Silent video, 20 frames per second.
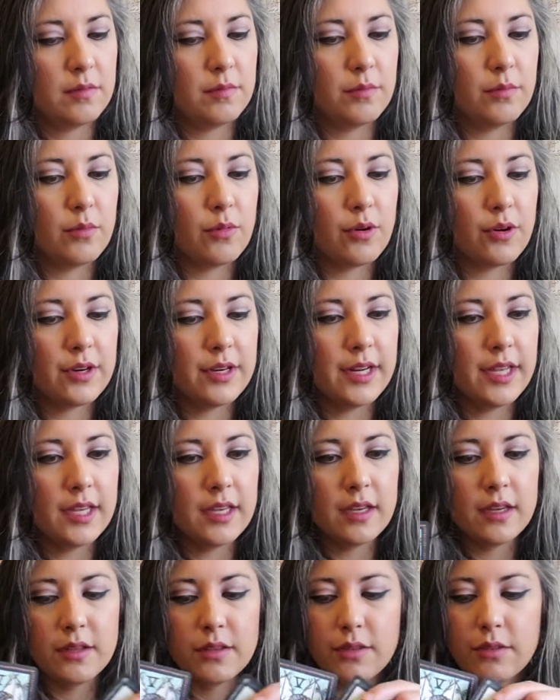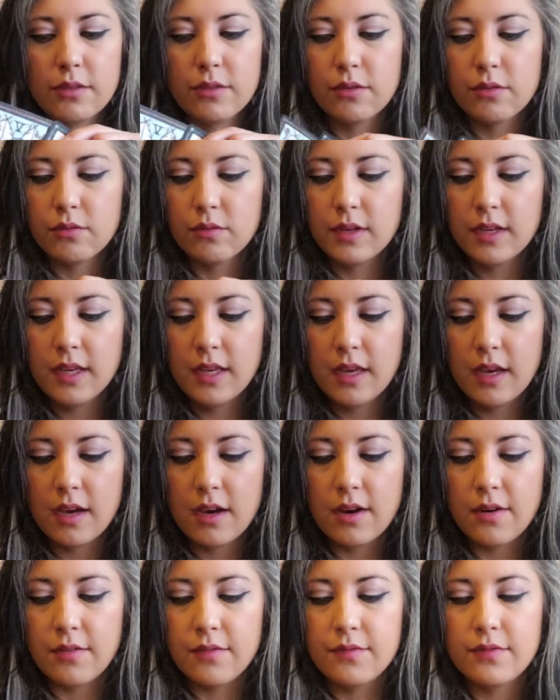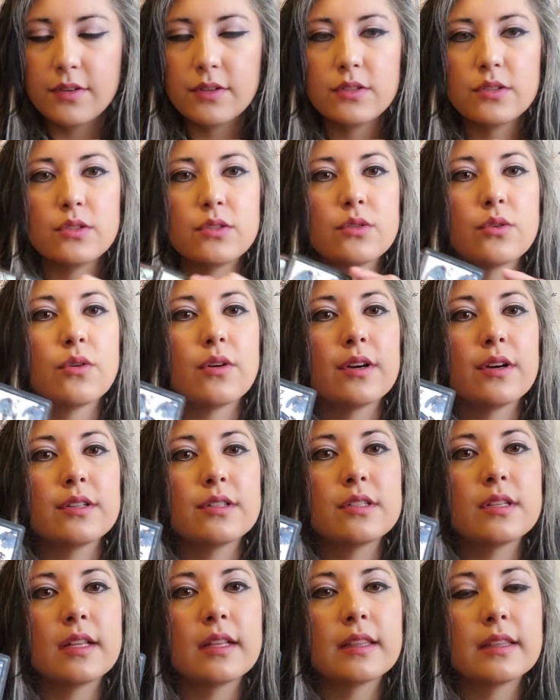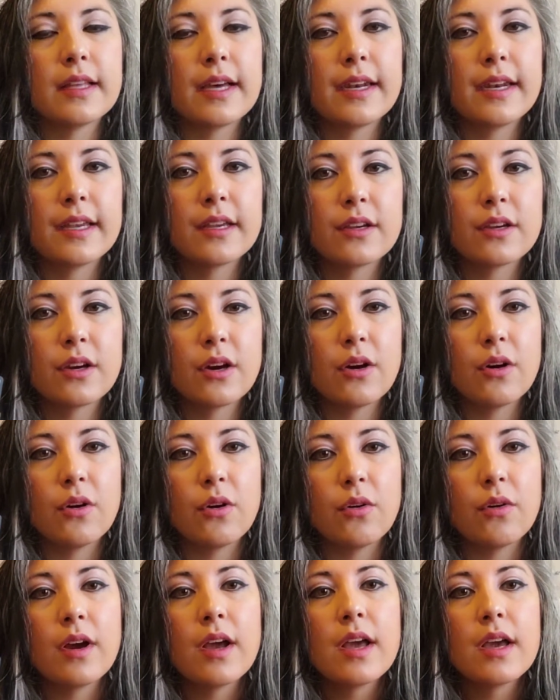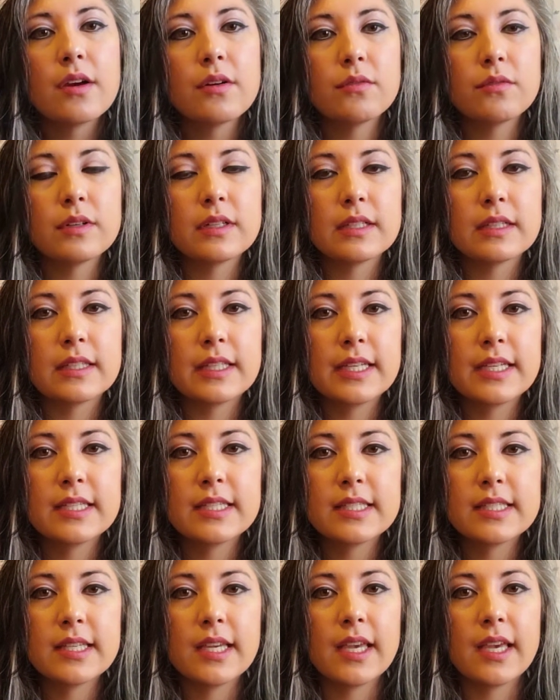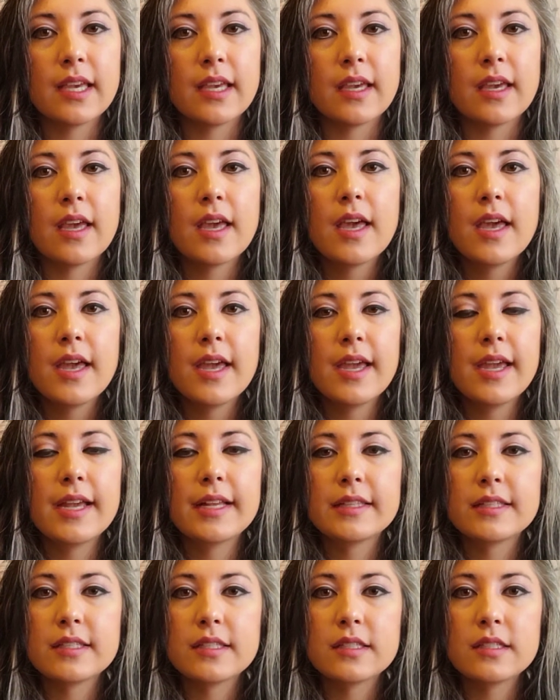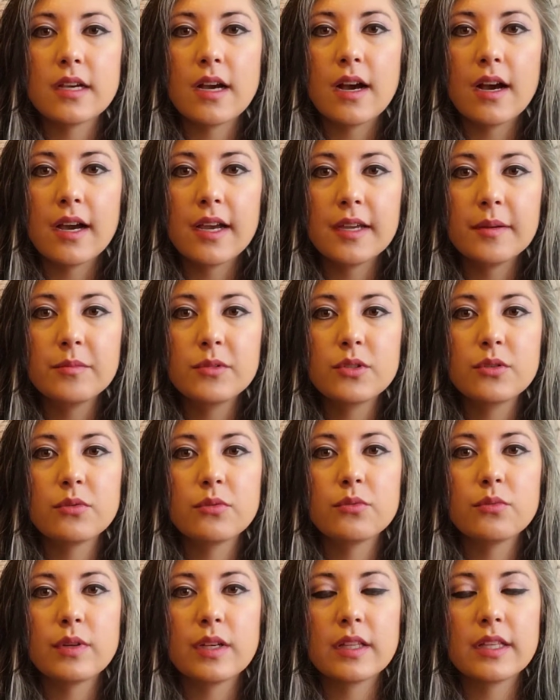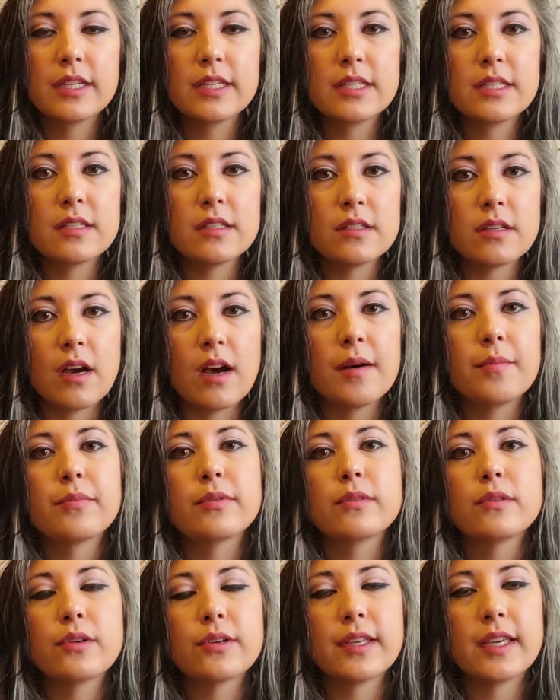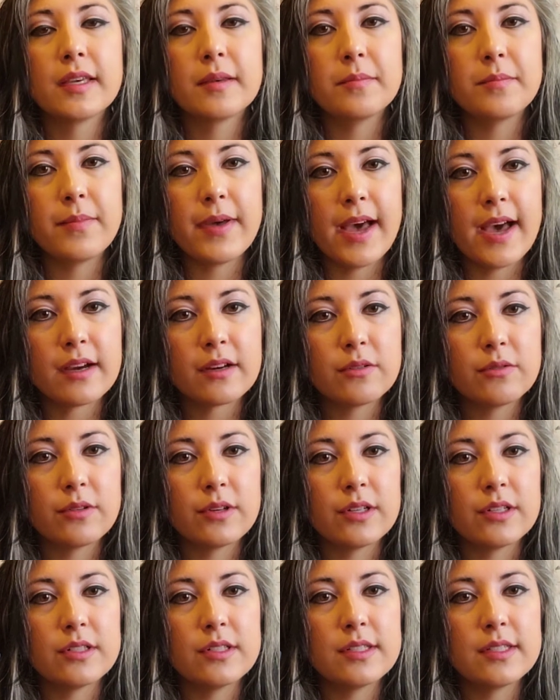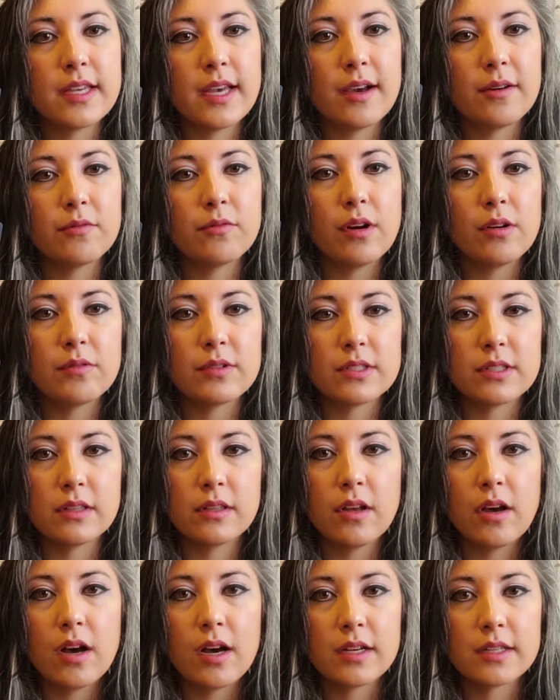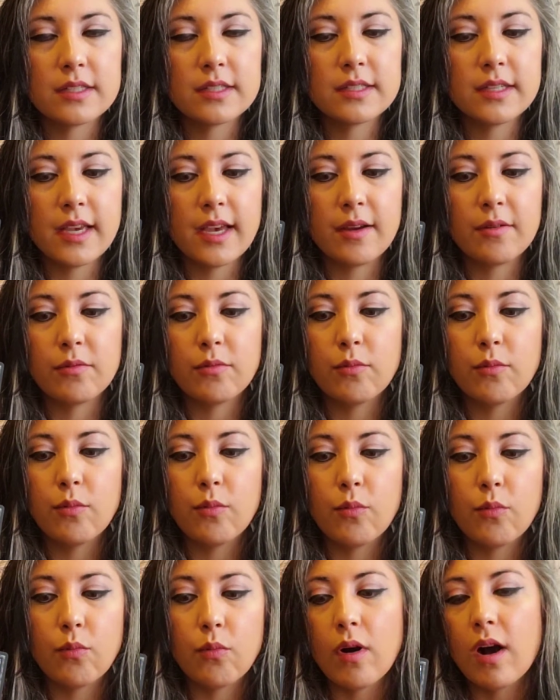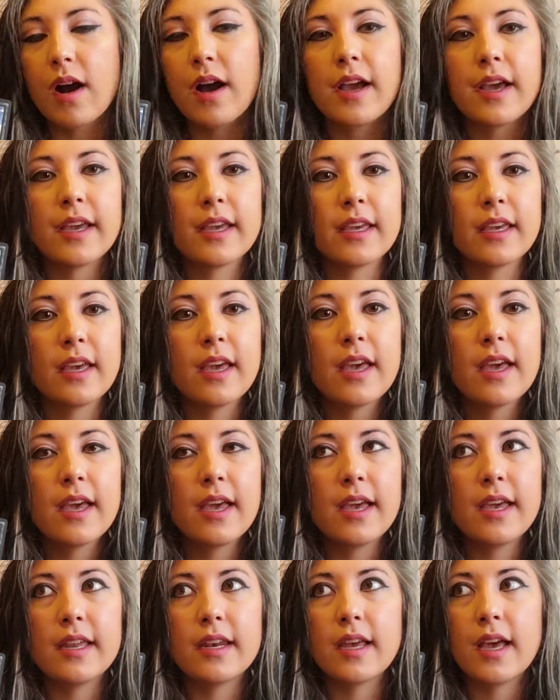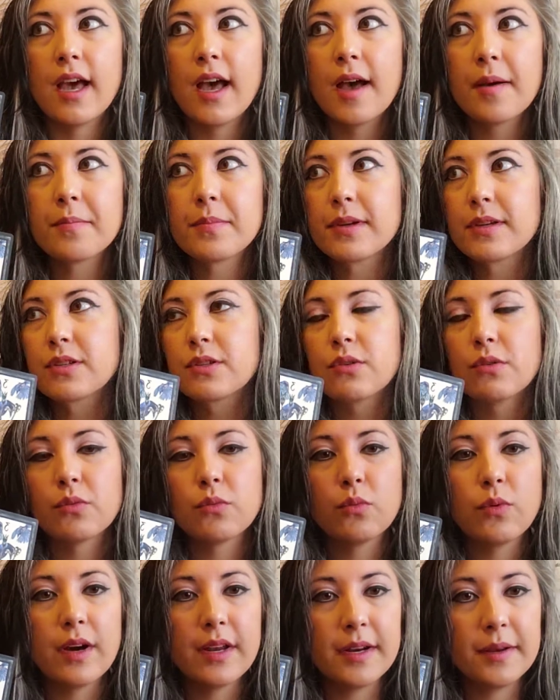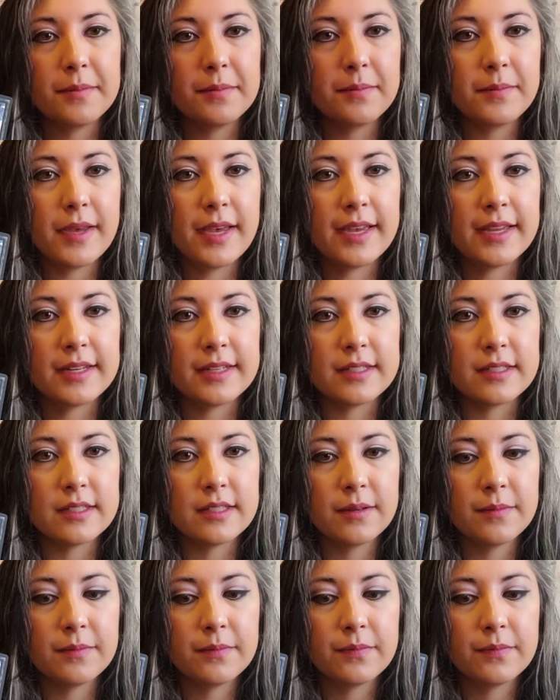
Mourning, three of swords, letting go, releasing. It's time to really stop looking backwards at what was lost, at why it happened or what it meant